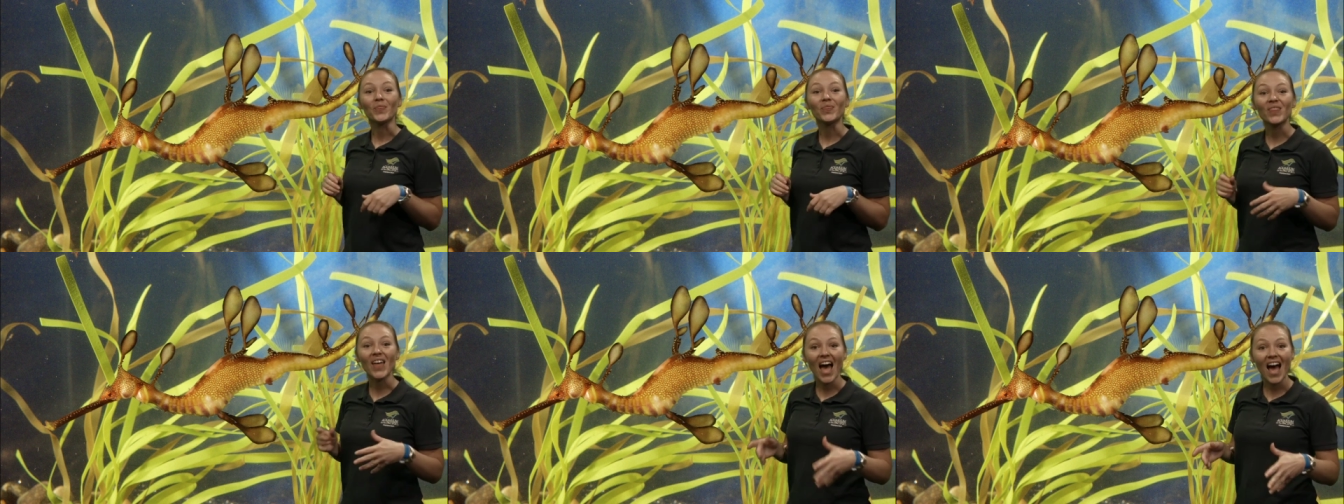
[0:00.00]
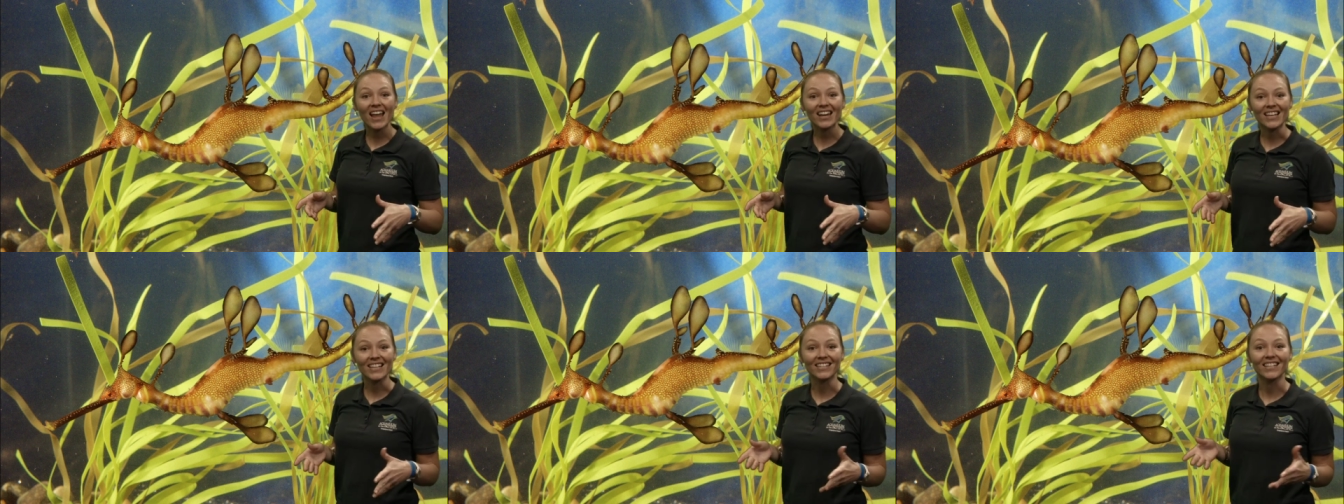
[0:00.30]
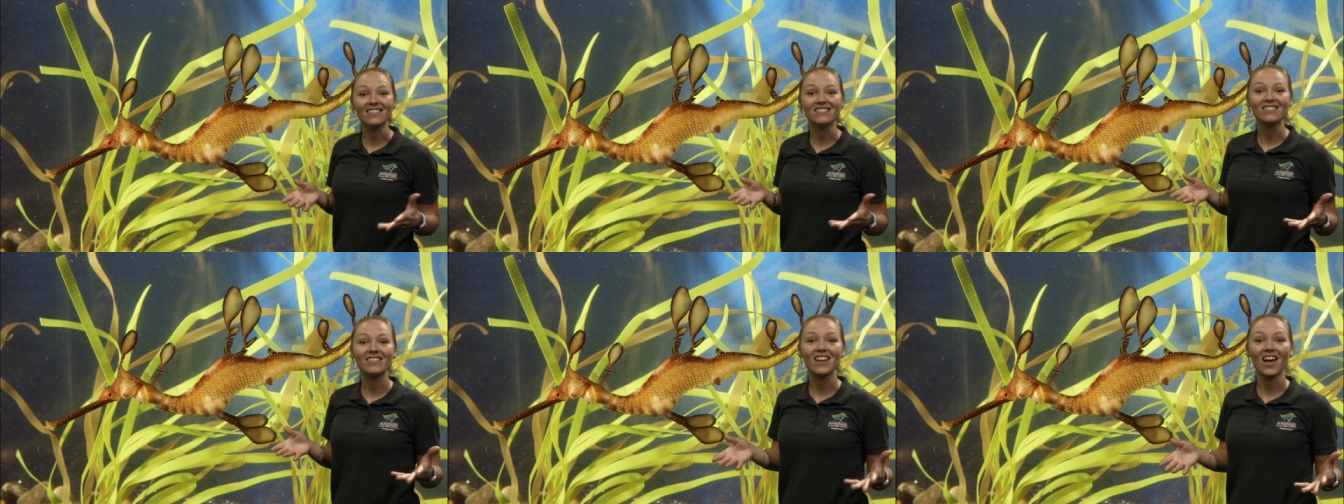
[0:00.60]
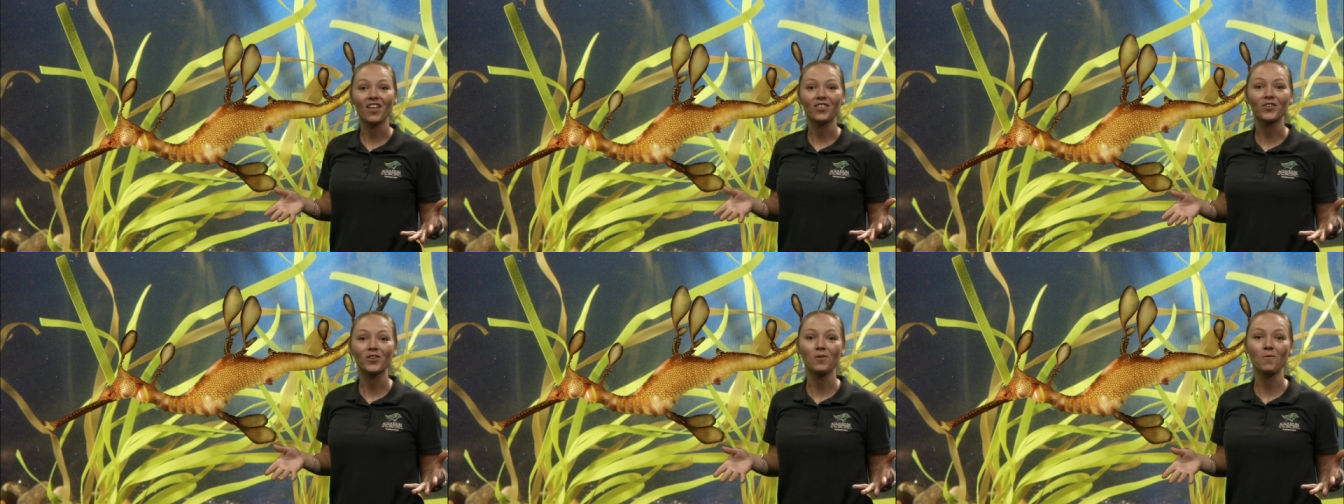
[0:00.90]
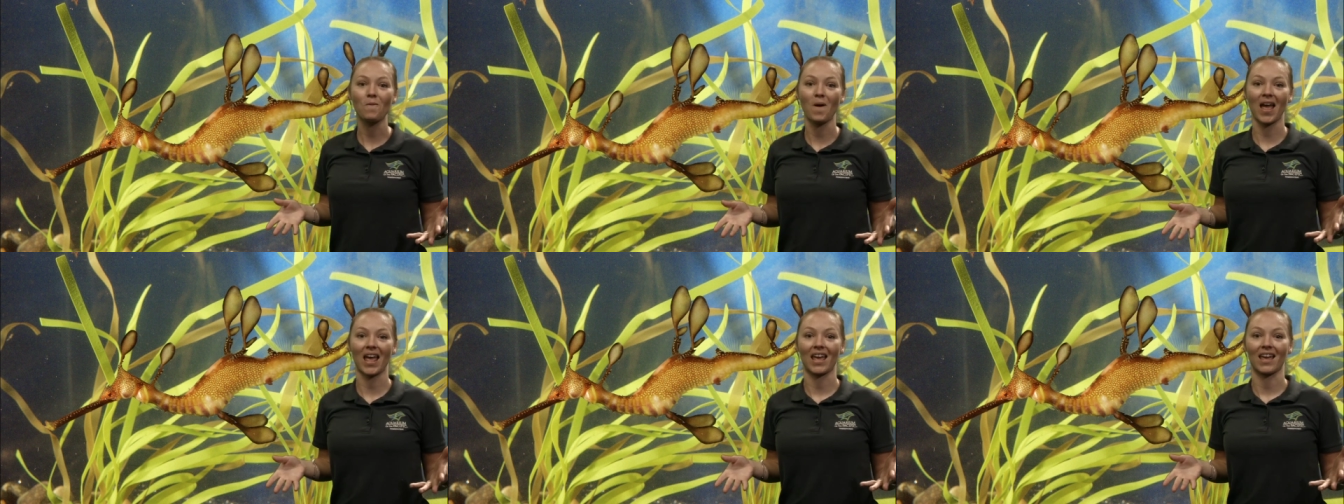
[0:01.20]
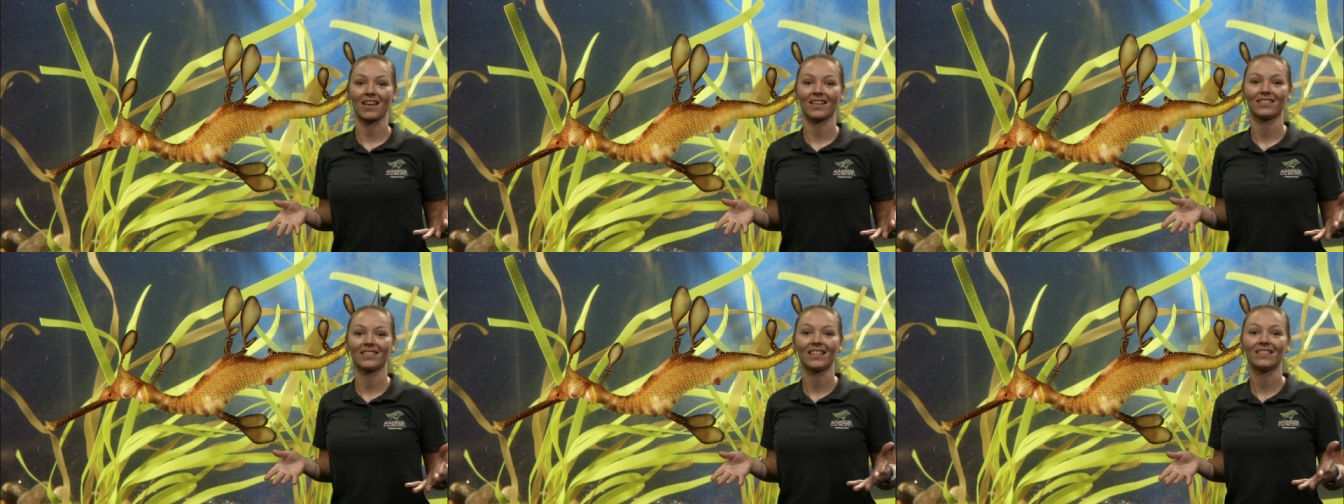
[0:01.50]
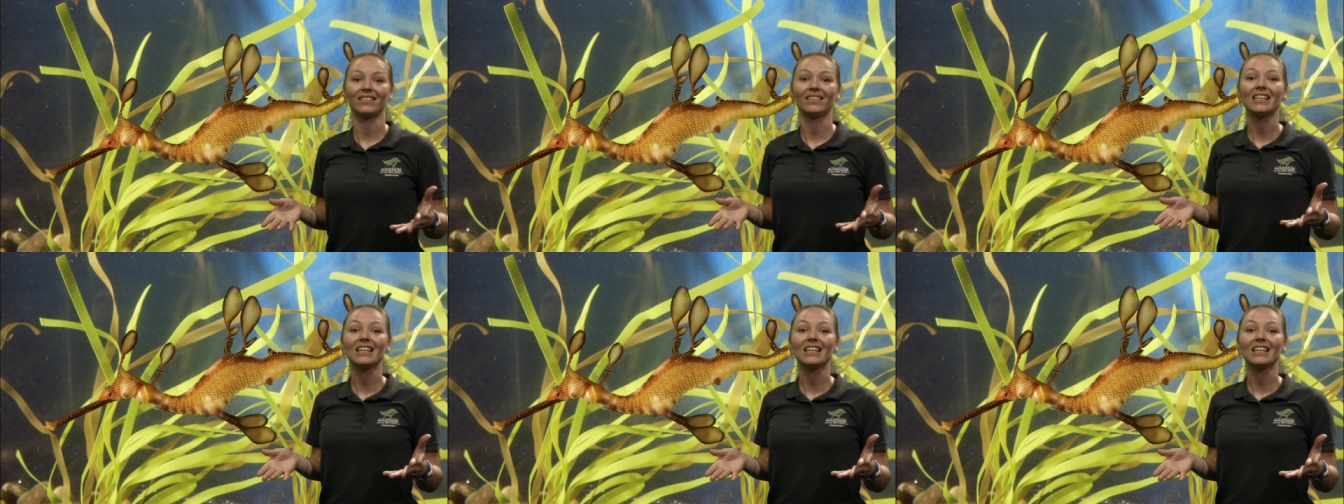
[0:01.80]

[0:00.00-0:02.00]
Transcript: That is another way that